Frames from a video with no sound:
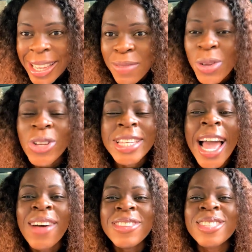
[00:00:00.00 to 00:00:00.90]
because they
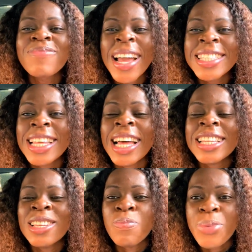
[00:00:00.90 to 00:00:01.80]
have this mindset that
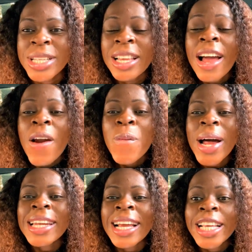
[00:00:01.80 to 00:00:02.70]
it breaks.
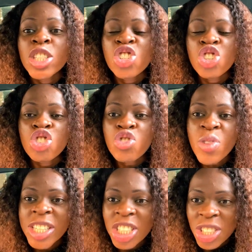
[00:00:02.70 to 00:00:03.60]
Rather, it
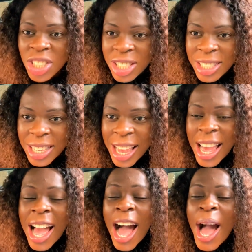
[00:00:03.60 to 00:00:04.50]
stretches.
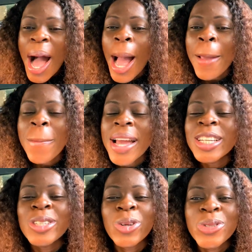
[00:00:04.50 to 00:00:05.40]

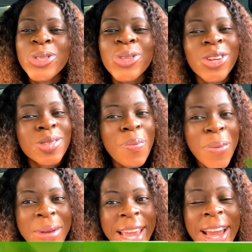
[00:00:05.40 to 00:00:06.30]
Hymen does not
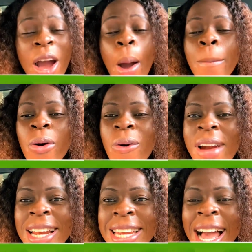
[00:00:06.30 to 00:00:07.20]
break, but
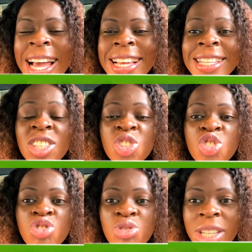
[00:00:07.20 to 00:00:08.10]
rather it
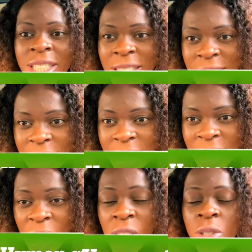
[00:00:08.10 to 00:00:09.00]
stretches.
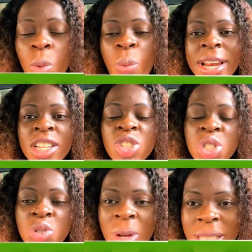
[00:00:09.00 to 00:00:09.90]
So when you
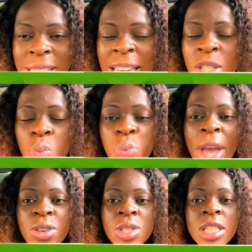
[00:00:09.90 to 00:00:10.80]
stretch, that is where
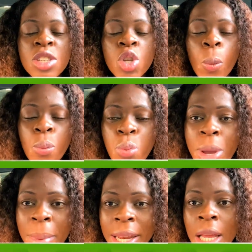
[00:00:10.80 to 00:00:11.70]
you see some
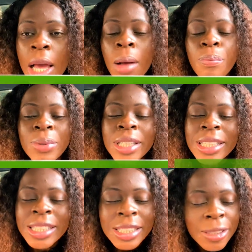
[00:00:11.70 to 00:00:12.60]
women
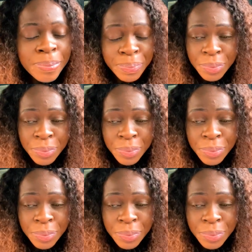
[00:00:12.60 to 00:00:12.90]
bleeding